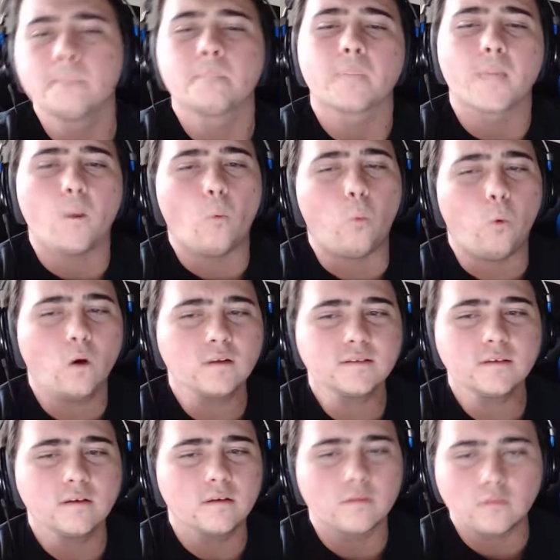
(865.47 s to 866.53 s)

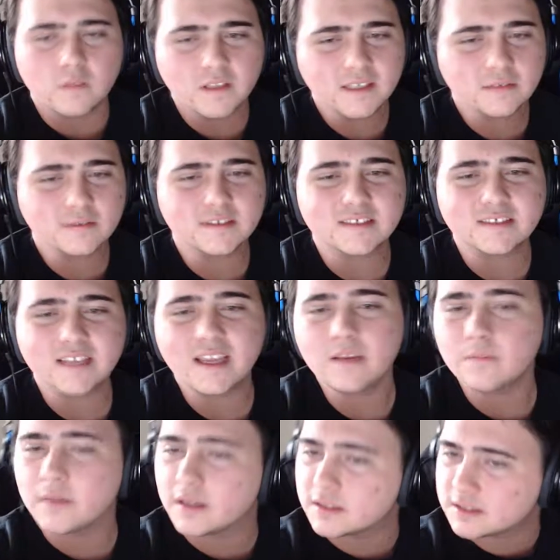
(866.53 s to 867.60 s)
One little
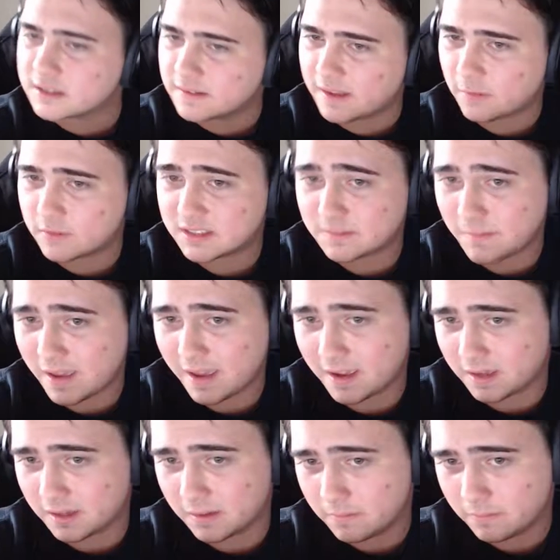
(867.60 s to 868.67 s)
statement that was
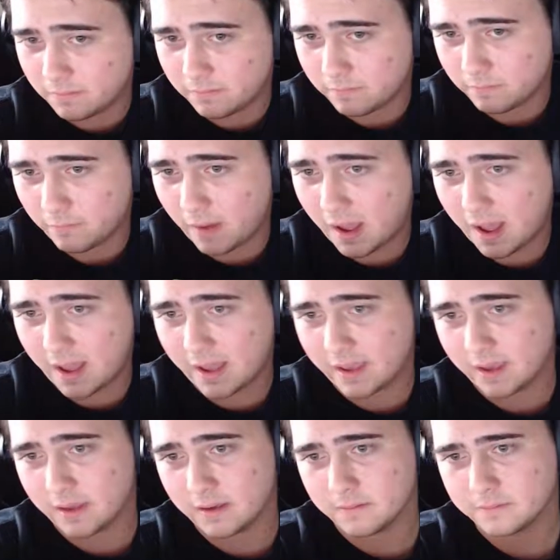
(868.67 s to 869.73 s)
made
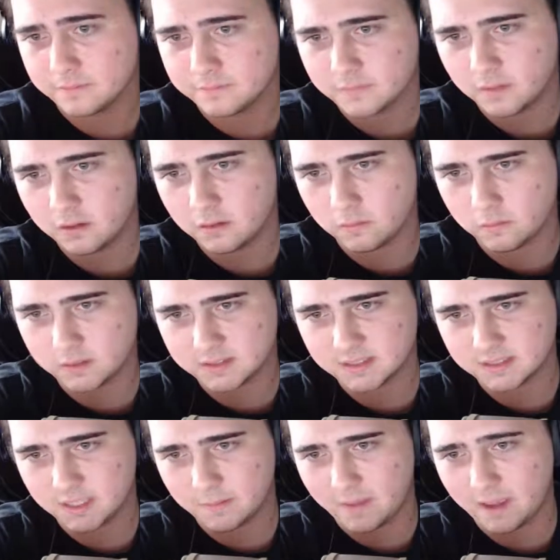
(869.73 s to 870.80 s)
by, what's his
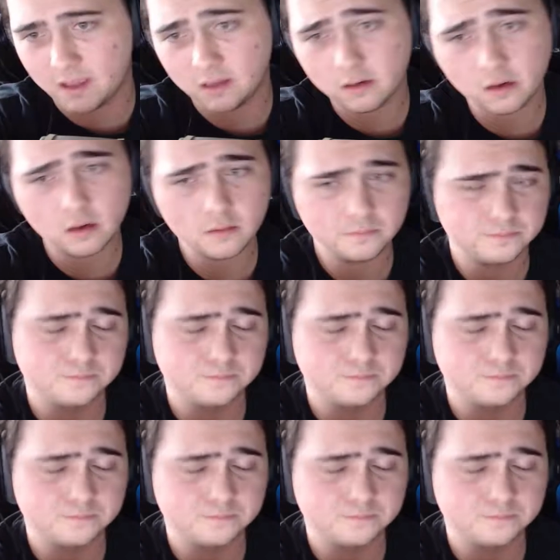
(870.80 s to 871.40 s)
name, Iger?